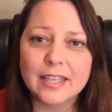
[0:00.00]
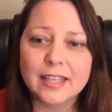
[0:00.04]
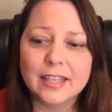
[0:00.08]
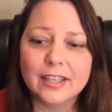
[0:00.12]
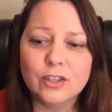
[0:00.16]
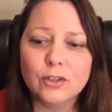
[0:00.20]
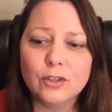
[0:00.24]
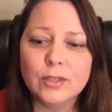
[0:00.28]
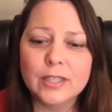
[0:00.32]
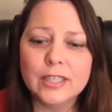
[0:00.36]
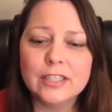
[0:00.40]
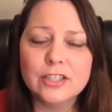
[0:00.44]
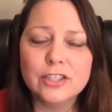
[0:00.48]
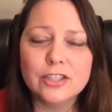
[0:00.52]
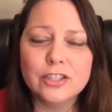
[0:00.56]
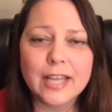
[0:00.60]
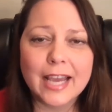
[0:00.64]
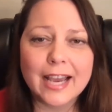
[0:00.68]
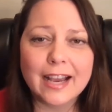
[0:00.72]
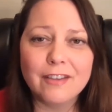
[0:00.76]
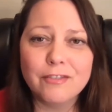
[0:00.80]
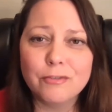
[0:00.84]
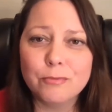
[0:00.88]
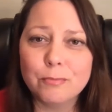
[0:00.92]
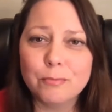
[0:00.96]
you can
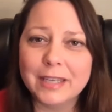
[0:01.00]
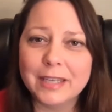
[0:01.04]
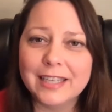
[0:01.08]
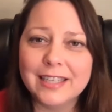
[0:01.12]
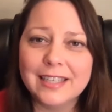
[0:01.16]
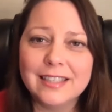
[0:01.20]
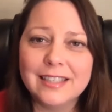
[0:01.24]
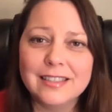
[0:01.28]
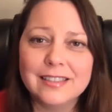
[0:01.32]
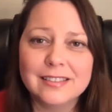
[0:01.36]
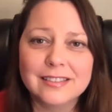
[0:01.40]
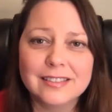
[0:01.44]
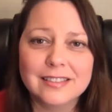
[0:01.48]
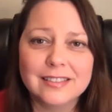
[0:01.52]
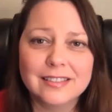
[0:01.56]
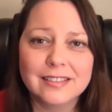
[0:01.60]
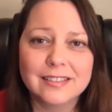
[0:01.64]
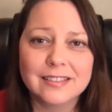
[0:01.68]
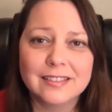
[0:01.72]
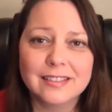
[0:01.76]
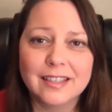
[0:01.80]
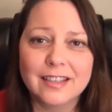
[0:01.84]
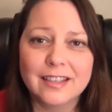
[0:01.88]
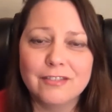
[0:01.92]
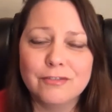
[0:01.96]
have peace
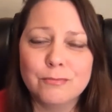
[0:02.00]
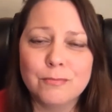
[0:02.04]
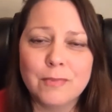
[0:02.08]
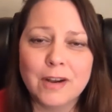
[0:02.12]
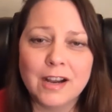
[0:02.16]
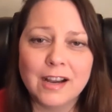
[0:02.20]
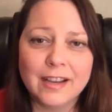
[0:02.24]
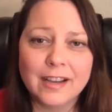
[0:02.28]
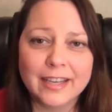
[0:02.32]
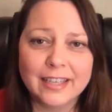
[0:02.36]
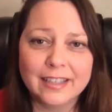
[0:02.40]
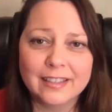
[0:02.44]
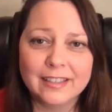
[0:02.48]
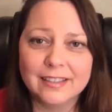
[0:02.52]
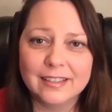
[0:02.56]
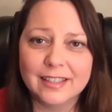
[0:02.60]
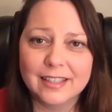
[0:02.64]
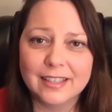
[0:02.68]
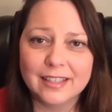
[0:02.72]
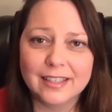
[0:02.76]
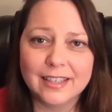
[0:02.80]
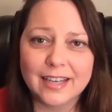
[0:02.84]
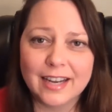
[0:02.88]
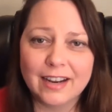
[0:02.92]
of mind that